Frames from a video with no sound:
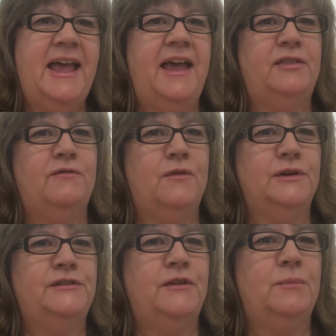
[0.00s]
at the
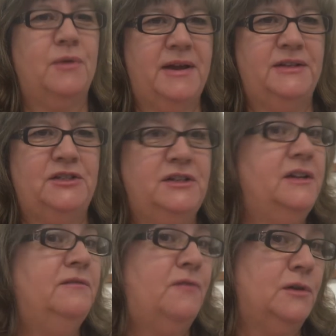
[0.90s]
Forestville branch
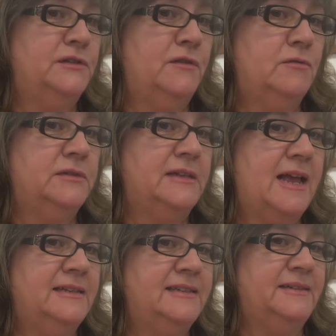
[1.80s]
in Forestville,
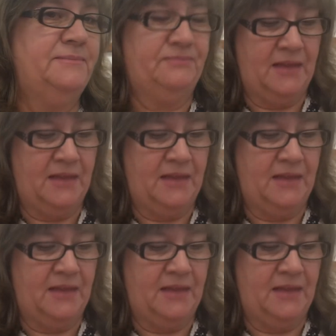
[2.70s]
Wisconsin.